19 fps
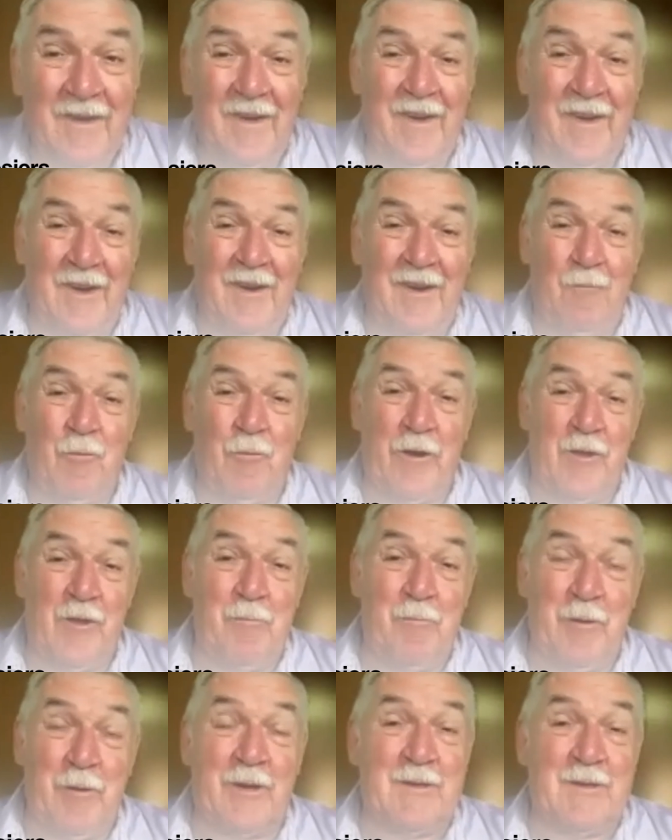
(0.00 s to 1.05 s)
One of
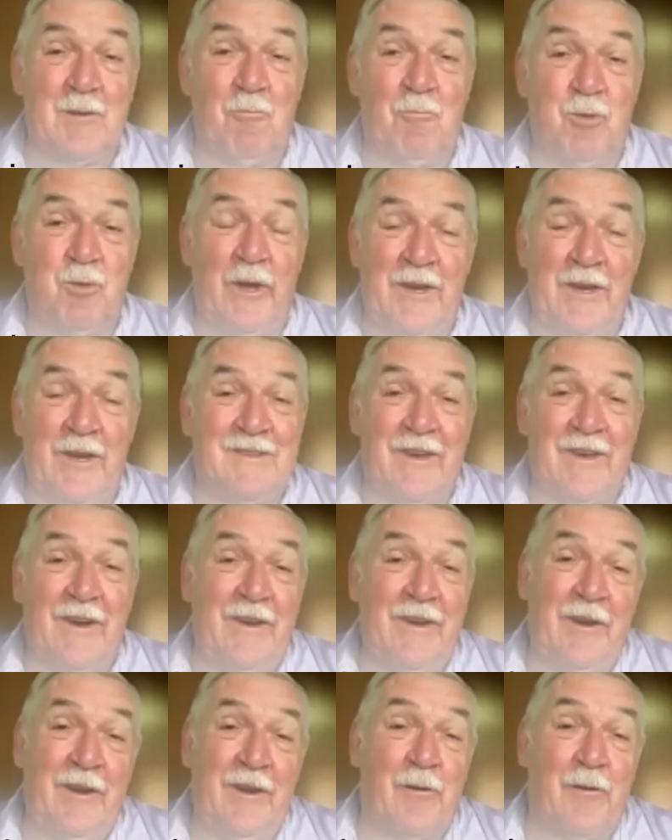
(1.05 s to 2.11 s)
the biggest complaints
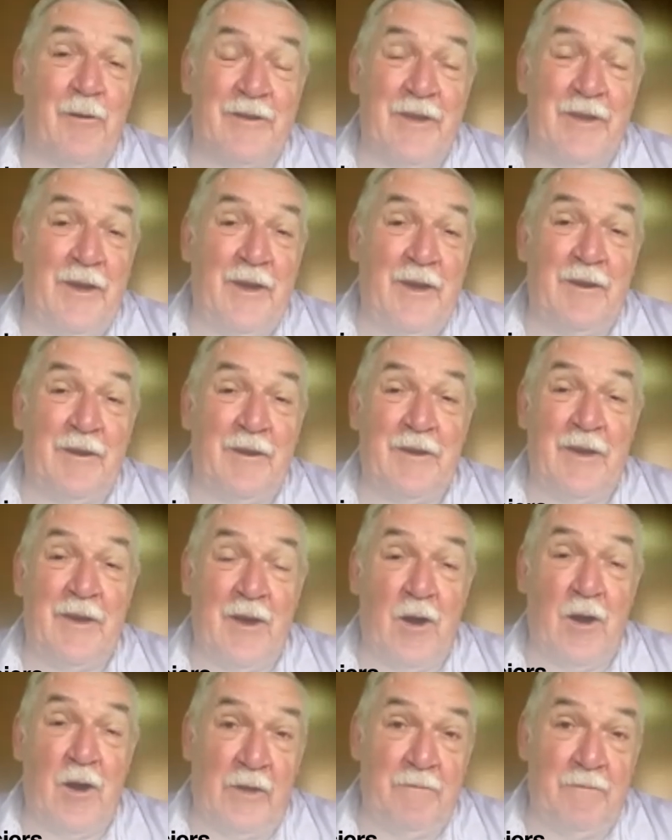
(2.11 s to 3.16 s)
I hear day in and day
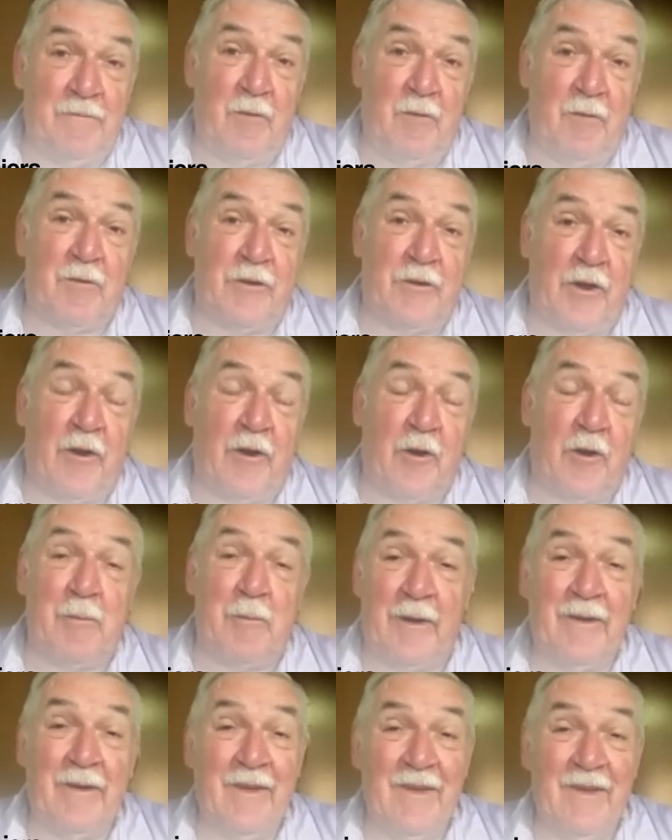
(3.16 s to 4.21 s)
out, even in
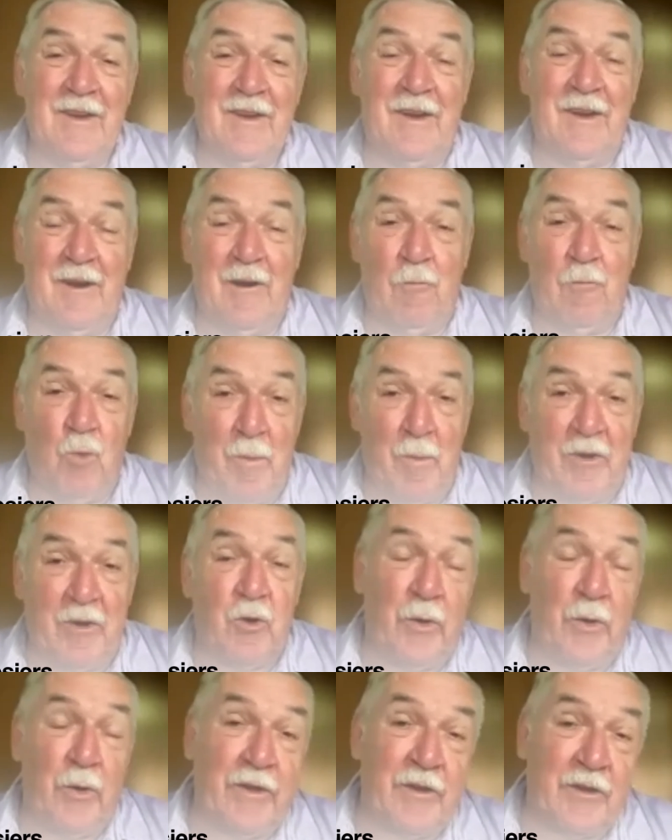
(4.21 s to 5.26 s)
retirement, women
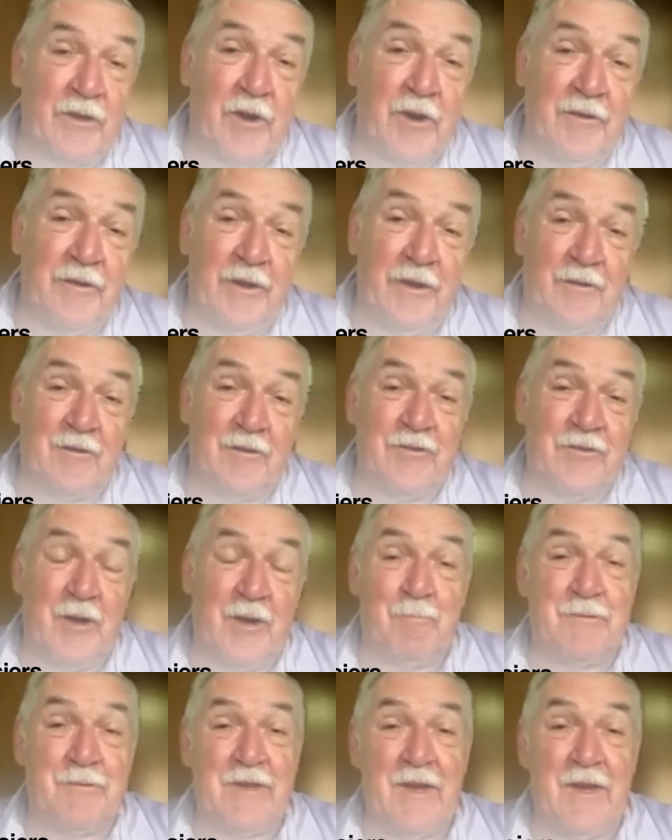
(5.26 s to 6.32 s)
going into car
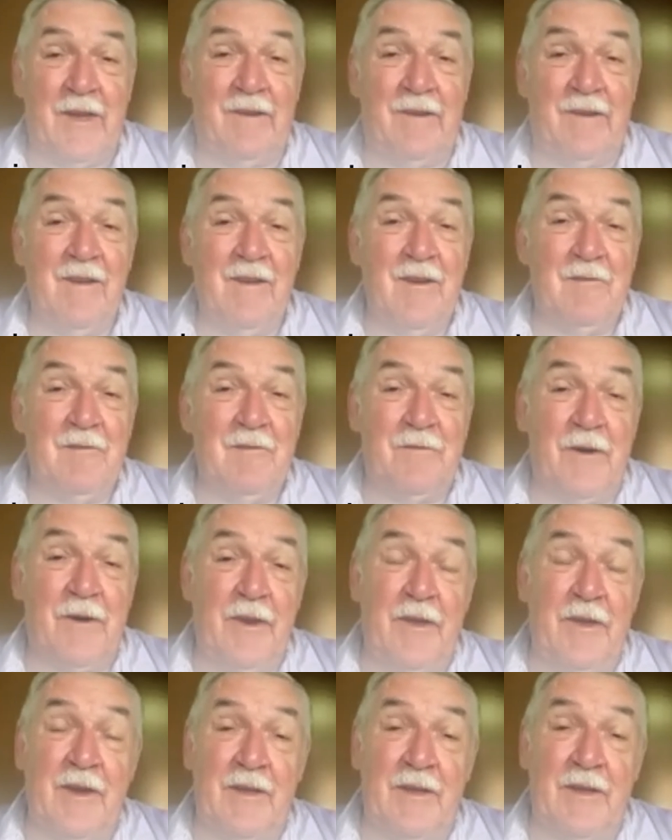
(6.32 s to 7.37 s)
dealerships and
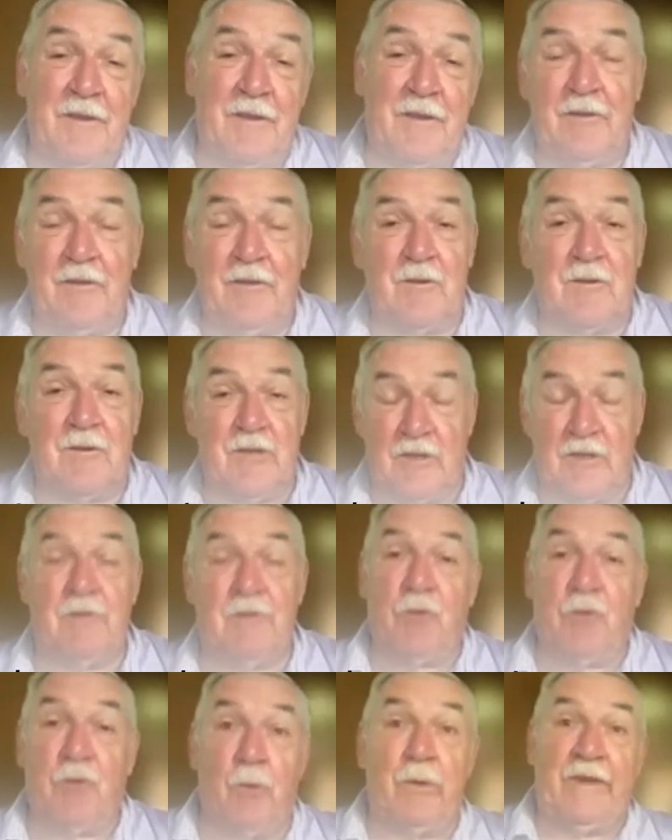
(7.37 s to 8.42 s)
finding out the dealers just
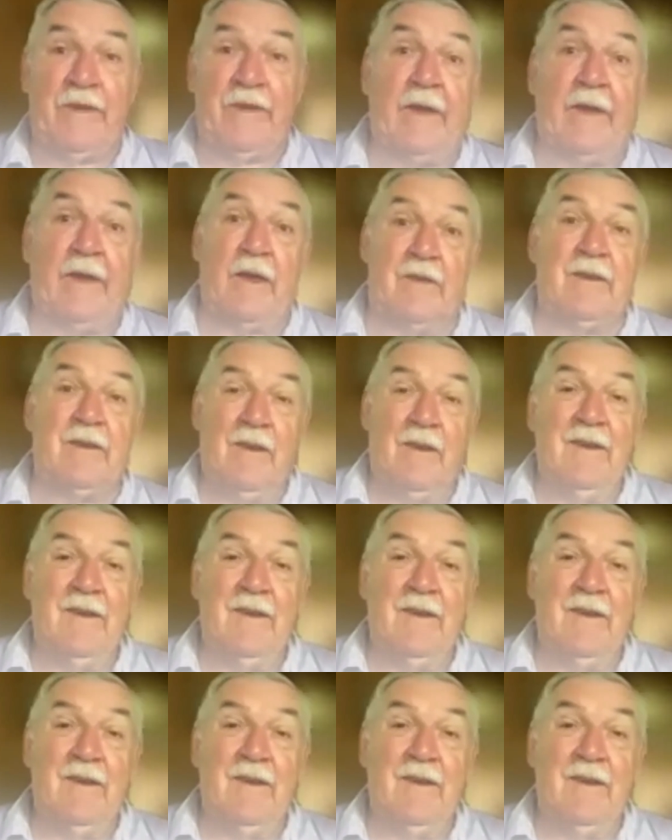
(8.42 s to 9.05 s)
don't get it